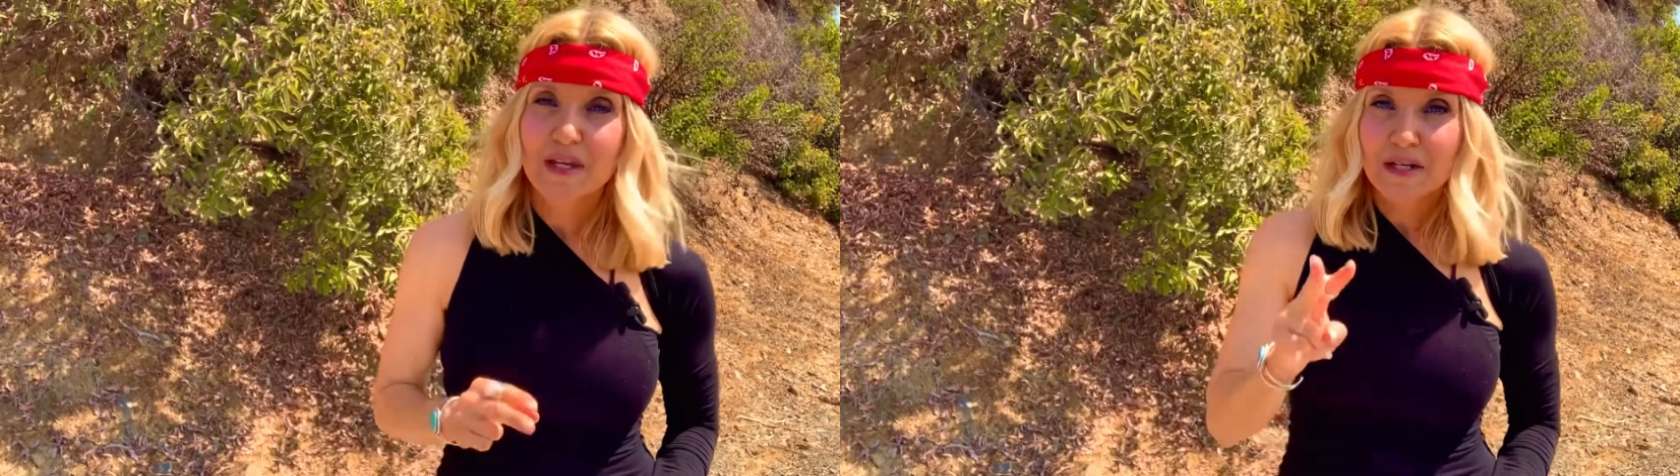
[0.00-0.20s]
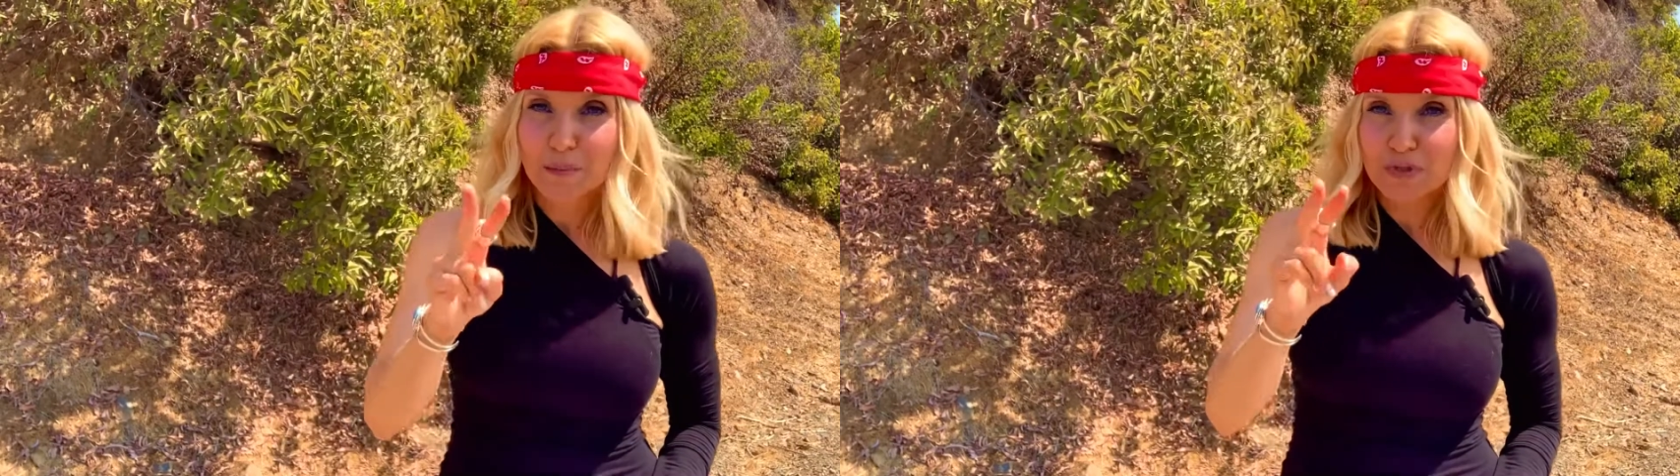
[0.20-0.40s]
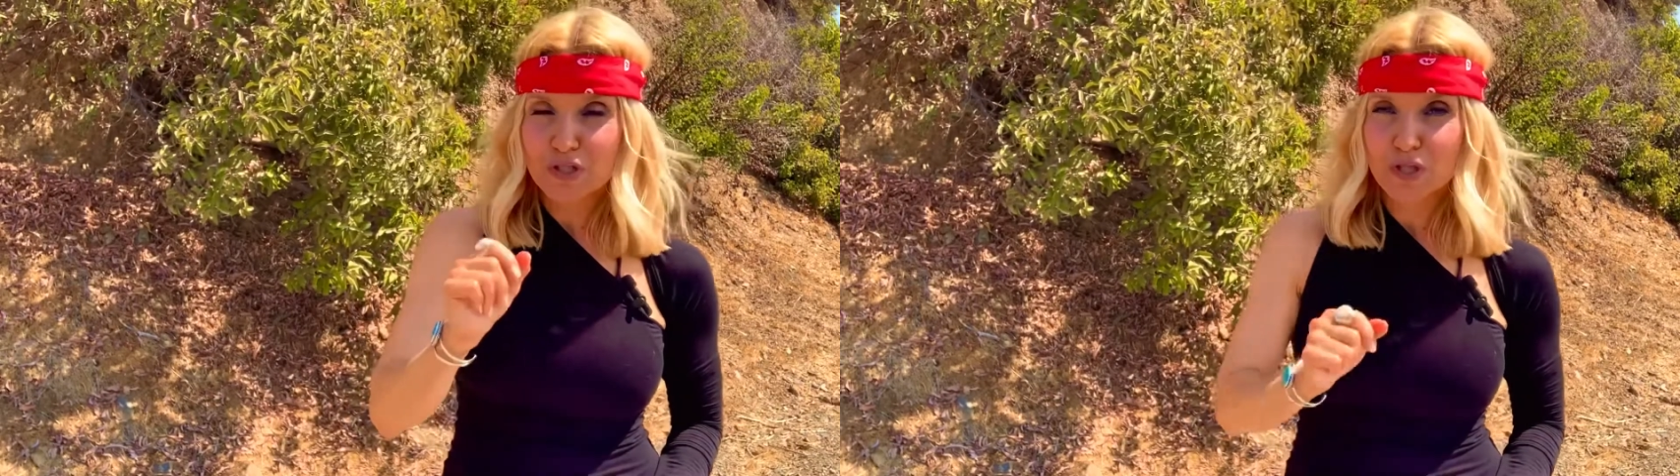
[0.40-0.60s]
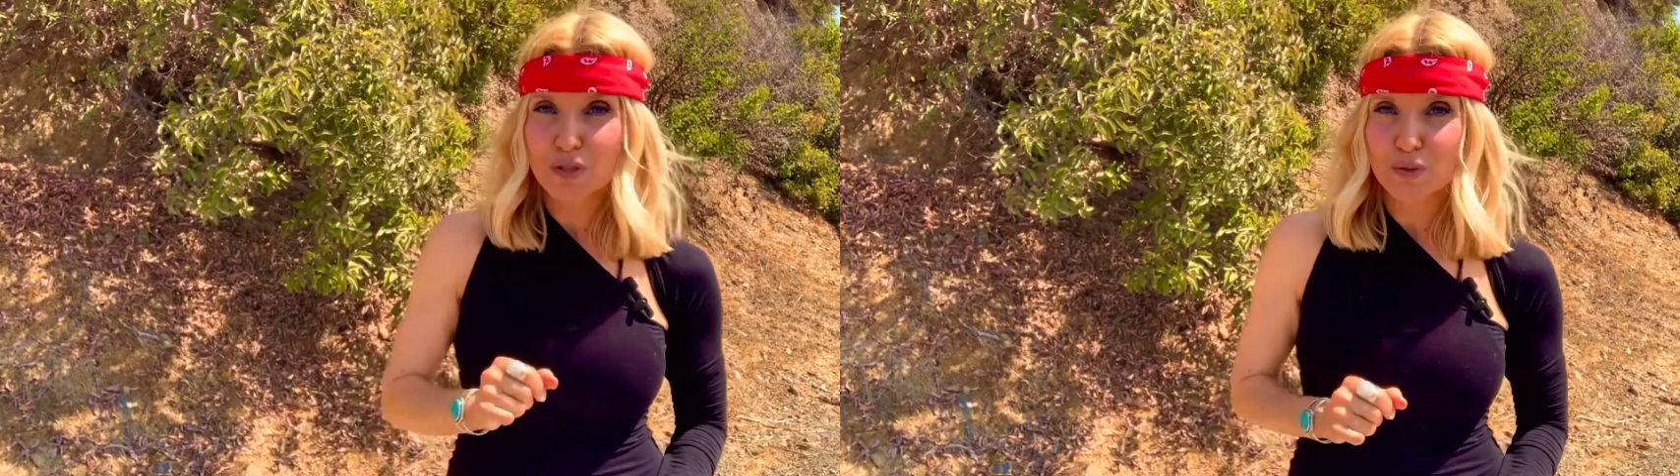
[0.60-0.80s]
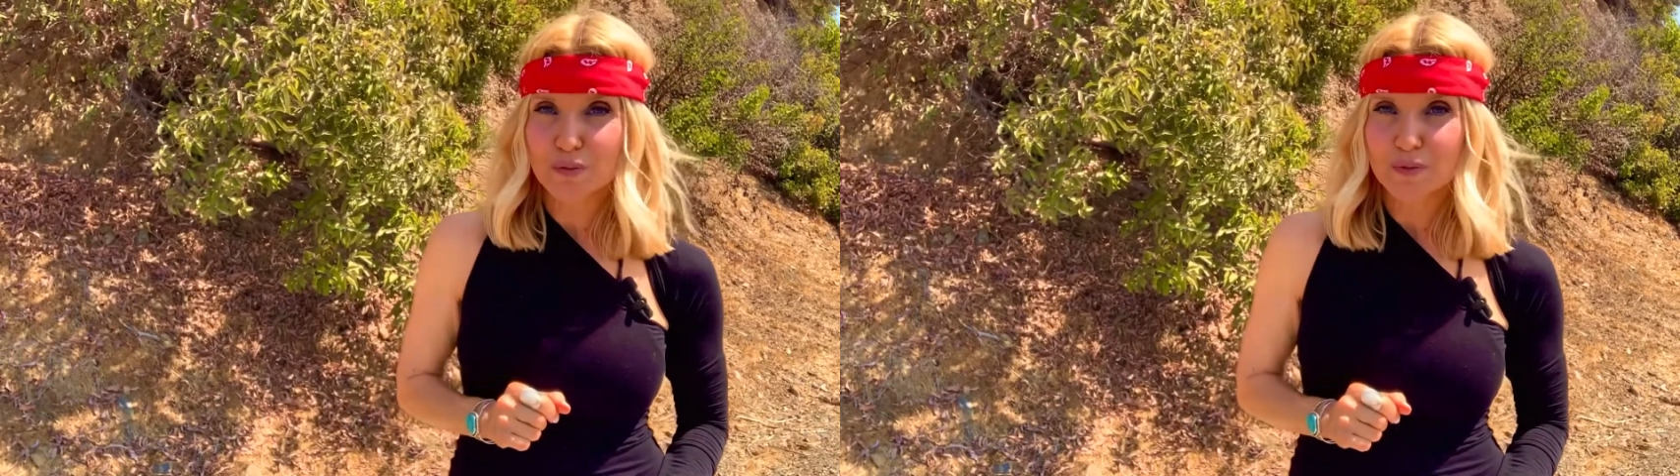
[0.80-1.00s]
Number
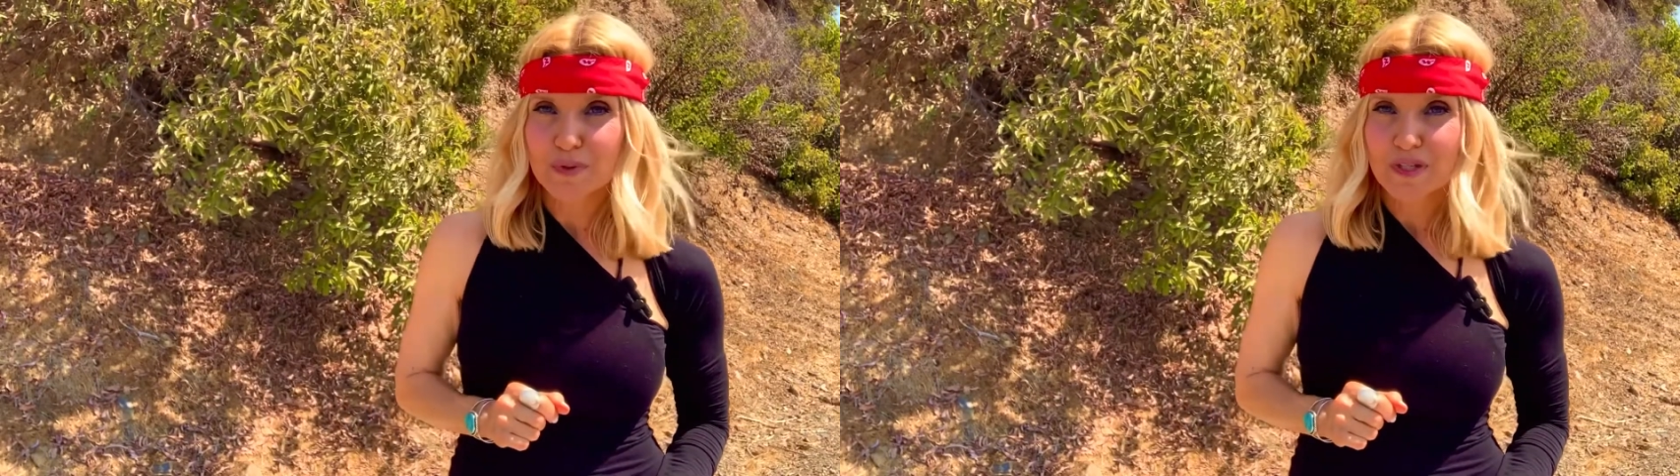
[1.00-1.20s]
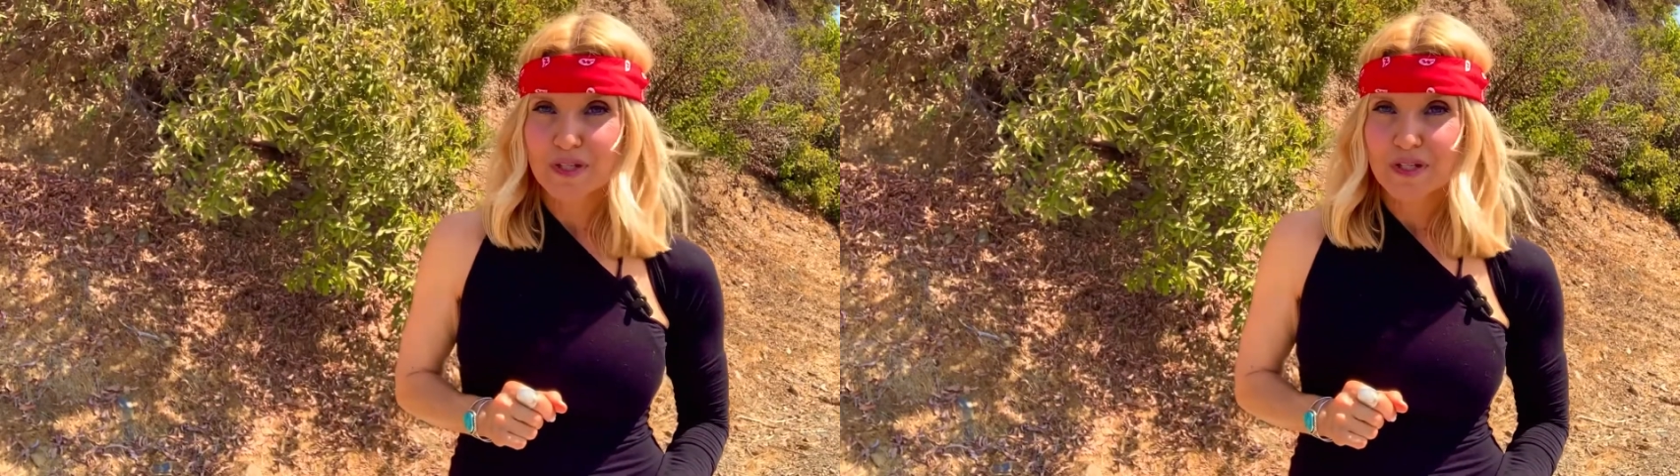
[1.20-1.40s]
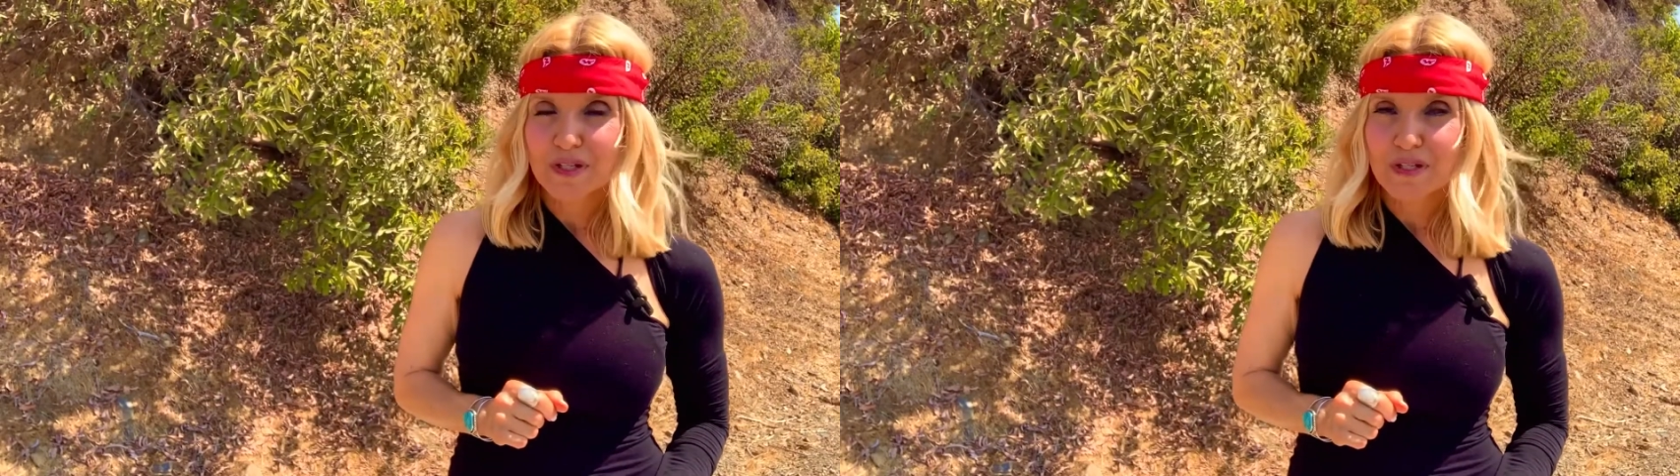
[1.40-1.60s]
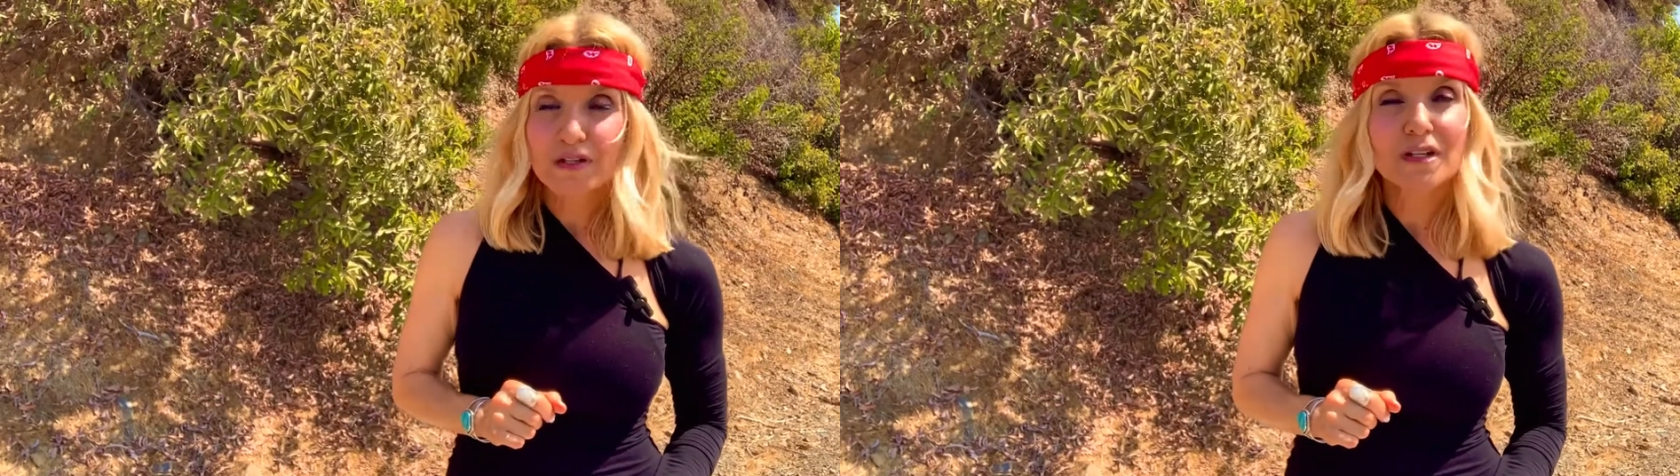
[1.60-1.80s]
two, you're